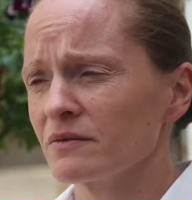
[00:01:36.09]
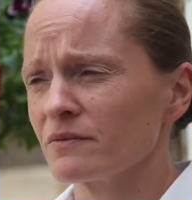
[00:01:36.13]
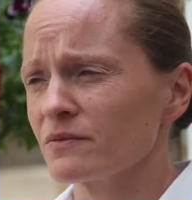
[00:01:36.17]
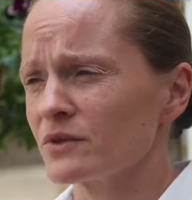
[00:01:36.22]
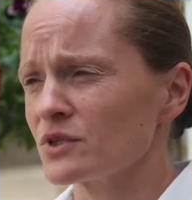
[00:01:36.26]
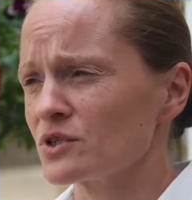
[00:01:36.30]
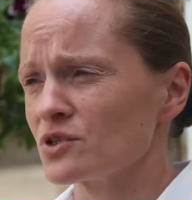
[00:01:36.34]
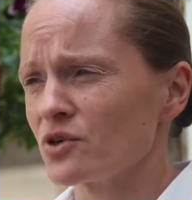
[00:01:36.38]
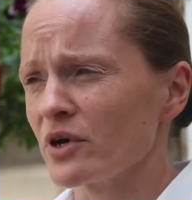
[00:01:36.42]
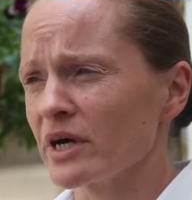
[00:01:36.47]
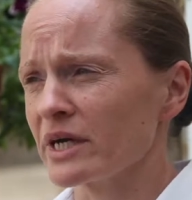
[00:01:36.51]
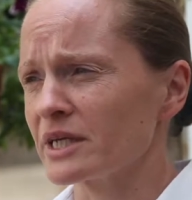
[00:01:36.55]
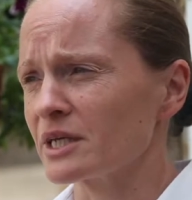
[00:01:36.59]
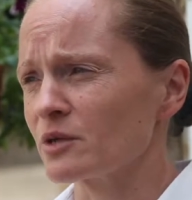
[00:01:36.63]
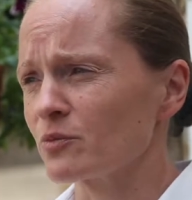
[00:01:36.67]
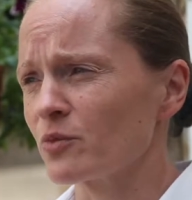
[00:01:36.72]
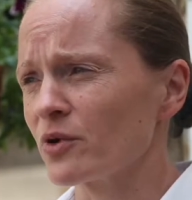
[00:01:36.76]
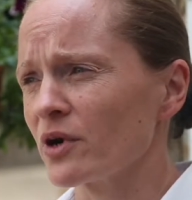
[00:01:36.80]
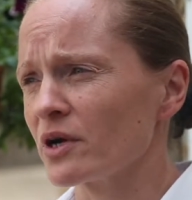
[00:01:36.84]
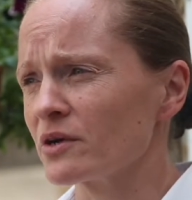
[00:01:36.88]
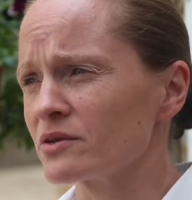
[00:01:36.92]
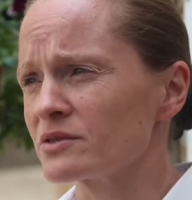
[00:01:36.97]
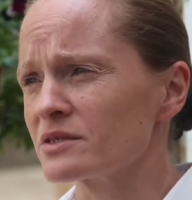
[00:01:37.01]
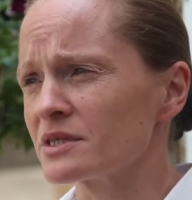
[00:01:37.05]
the training
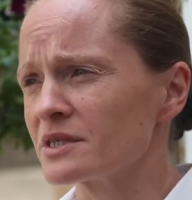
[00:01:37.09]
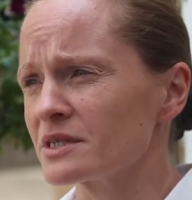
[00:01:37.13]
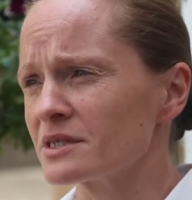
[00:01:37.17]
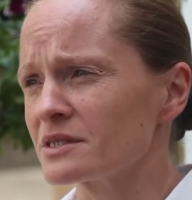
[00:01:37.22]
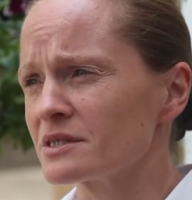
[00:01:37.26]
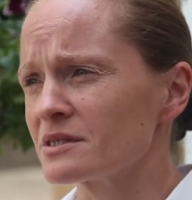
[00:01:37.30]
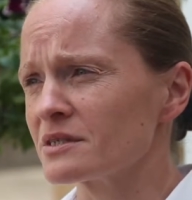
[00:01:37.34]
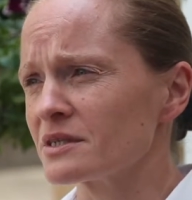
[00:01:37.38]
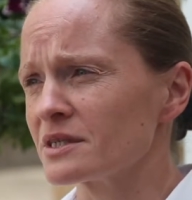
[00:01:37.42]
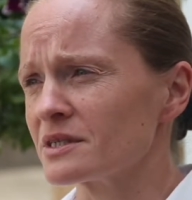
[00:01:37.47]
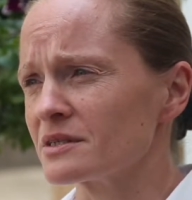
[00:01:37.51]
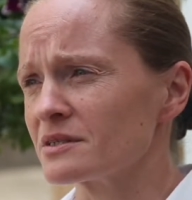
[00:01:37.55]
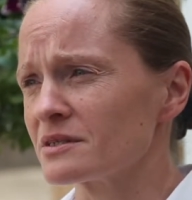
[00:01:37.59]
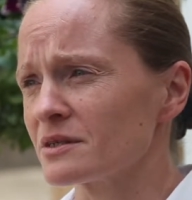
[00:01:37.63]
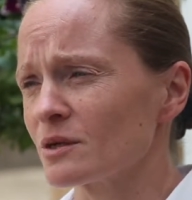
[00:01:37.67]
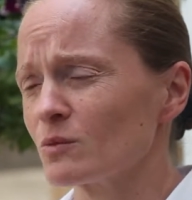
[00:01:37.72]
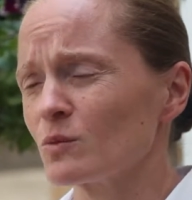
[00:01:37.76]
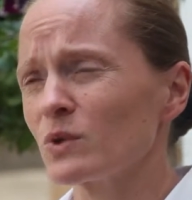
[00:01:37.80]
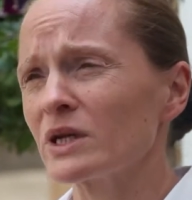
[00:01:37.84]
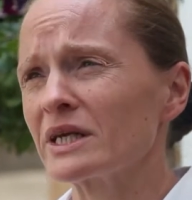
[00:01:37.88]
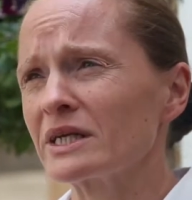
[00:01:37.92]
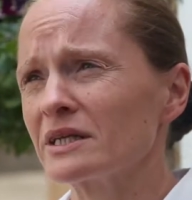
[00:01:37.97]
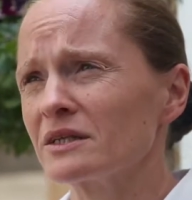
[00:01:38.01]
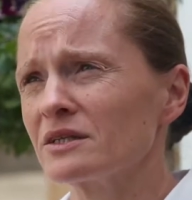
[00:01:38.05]
process is
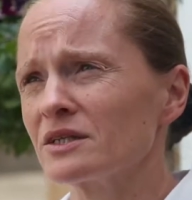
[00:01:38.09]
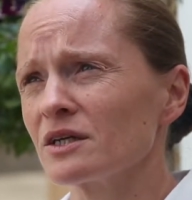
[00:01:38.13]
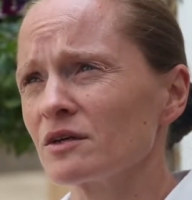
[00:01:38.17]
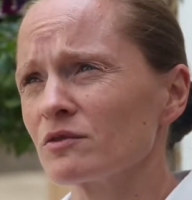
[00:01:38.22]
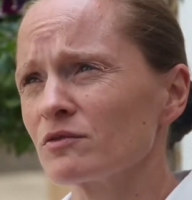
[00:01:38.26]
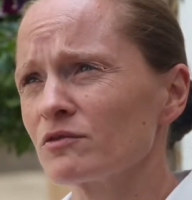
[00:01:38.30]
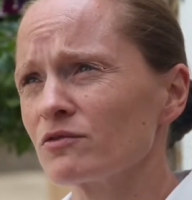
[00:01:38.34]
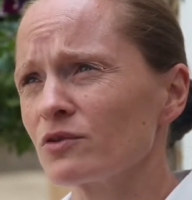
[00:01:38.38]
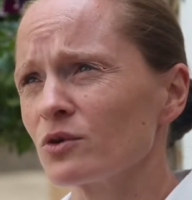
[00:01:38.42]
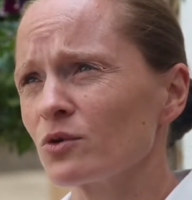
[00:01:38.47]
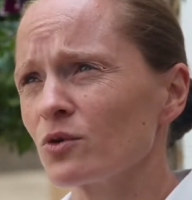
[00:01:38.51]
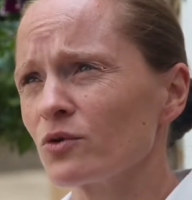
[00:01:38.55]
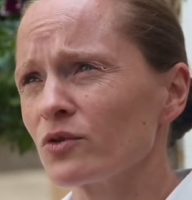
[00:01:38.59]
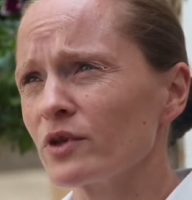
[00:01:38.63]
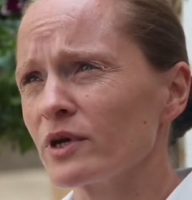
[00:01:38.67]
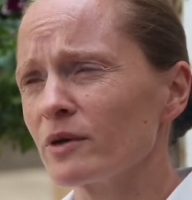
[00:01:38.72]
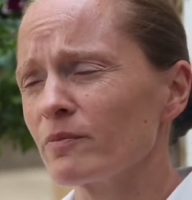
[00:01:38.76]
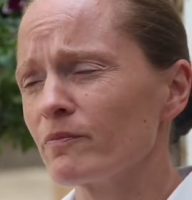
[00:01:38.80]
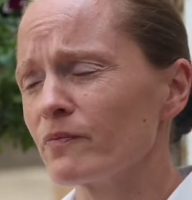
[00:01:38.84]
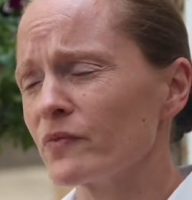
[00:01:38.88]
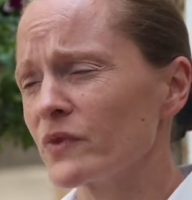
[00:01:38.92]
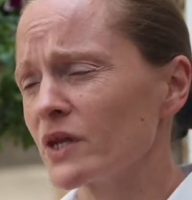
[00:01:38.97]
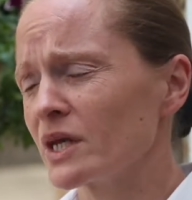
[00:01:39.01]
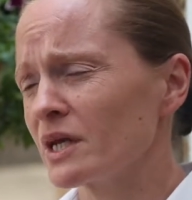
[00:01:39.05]
completely done for
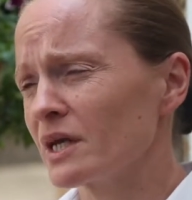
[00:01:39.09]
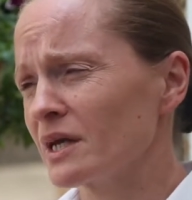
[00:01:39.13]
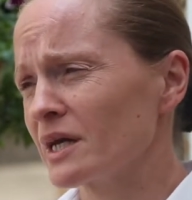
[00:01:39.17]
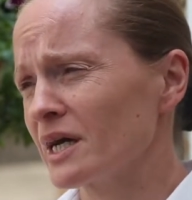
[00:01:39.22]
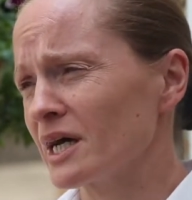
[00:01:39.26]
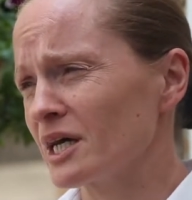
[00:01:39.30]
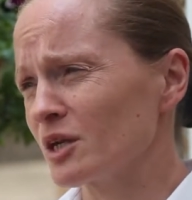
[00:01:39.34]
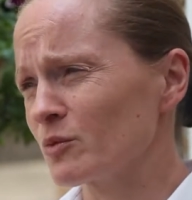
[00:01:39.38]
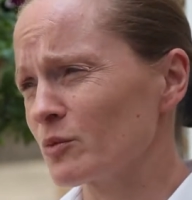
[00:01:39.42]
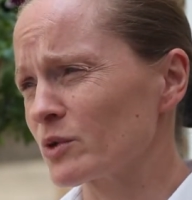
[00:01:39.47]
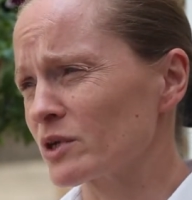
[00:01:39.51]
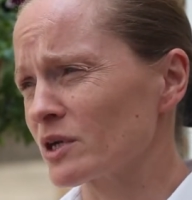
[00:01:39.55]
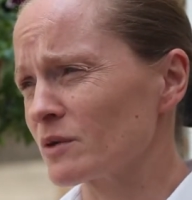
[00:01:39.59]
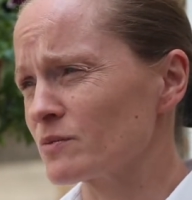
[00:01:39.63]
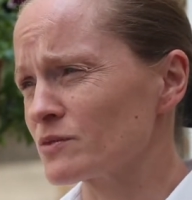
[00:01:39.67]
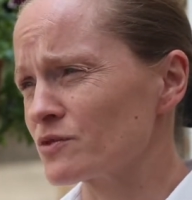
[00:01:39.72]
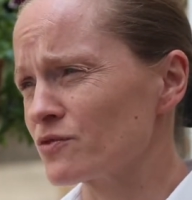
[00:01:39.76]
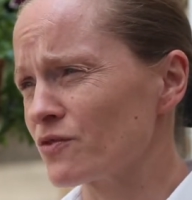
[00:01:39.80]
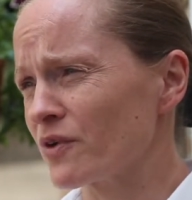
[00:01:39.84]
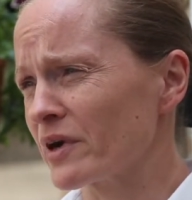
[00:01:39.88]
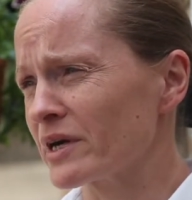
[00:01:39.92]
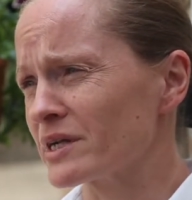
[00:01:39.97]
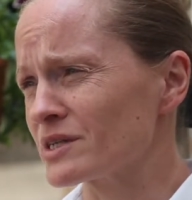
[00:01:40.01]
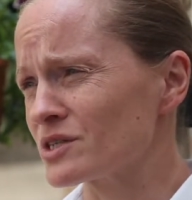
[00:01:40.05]
them and it becomes
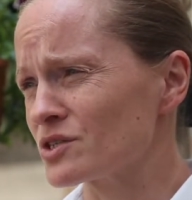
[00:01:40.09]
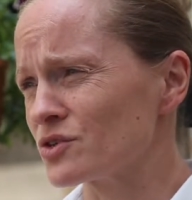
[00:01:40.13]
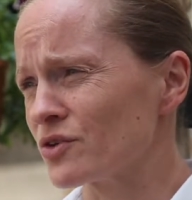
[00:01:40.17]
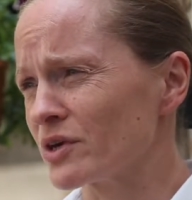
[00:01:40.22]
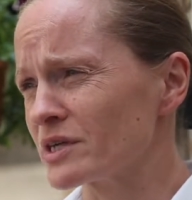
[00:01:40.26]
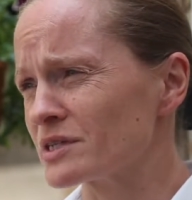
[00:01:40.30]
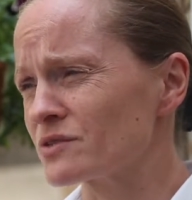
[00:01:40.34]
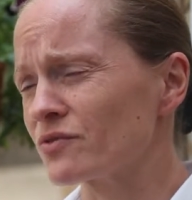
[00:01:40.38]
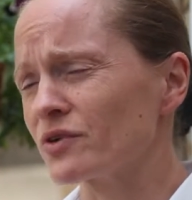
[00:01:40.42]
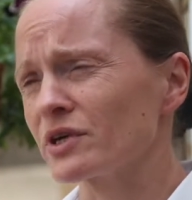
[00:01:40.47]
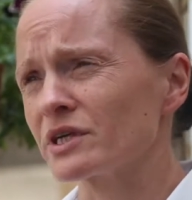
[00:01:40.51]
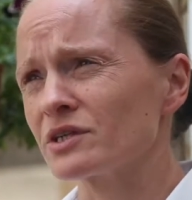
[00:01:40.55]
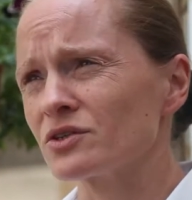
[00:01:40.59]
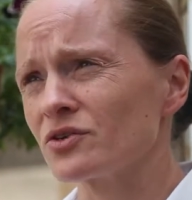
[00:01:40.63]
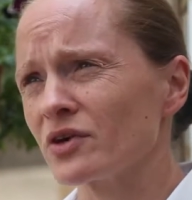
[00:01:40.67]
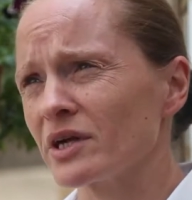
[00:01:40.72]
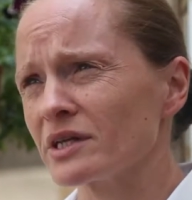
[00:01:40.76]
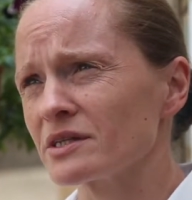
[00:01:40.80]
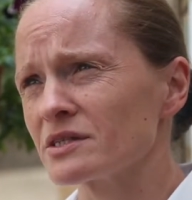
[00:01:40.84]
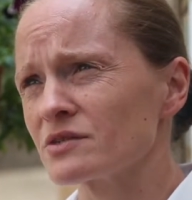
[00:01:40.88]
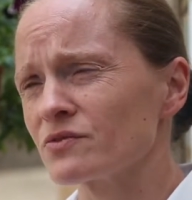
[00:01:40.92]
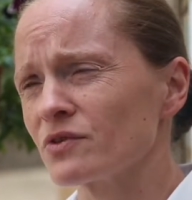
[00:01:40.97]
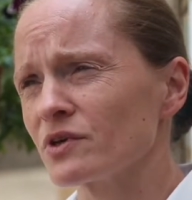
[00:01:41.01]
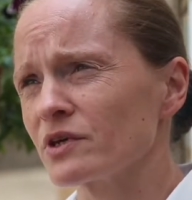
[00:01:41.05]
very stress-free
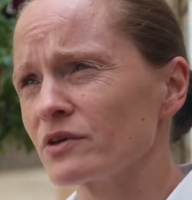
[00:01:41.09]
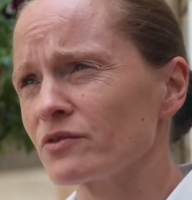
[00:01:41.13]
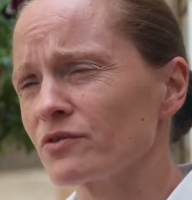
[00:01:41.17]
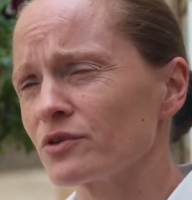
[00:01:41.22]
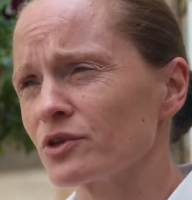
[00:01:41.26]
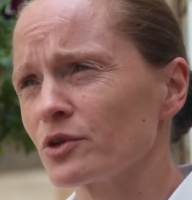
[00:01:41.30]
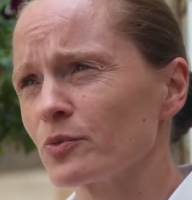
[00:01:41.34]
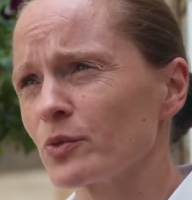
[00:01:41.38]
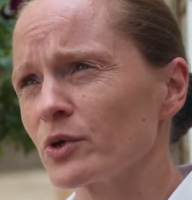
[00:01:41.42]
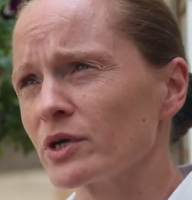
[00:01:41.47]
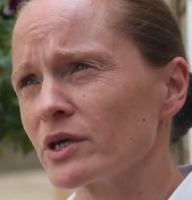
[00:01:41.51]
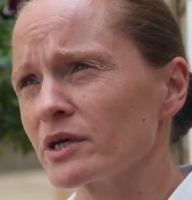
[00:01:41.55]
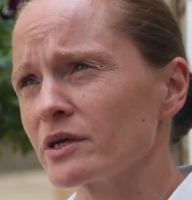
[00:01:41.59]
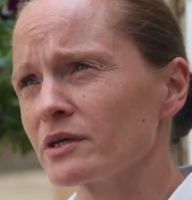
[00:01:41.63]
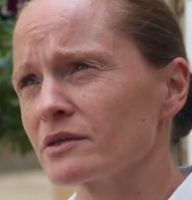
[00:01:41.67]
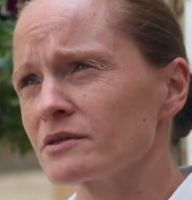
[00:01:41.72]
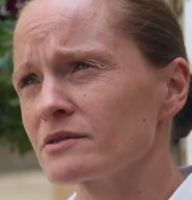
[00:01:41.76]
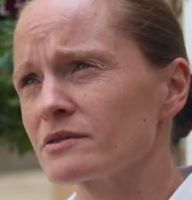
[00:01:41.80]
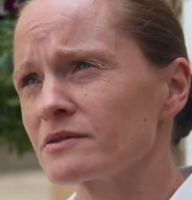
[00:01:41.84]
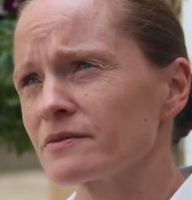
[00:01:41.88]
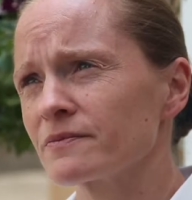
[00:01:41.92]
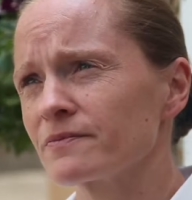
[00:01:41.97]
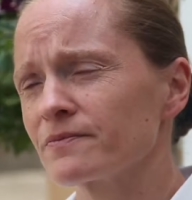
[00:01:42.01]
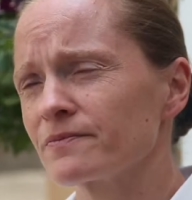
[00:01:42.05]
transfer for the
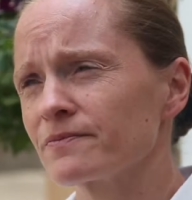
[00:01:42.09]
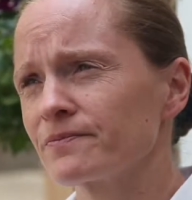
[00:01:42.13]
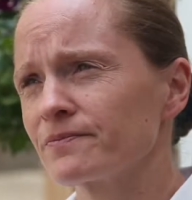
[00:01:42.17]
birds.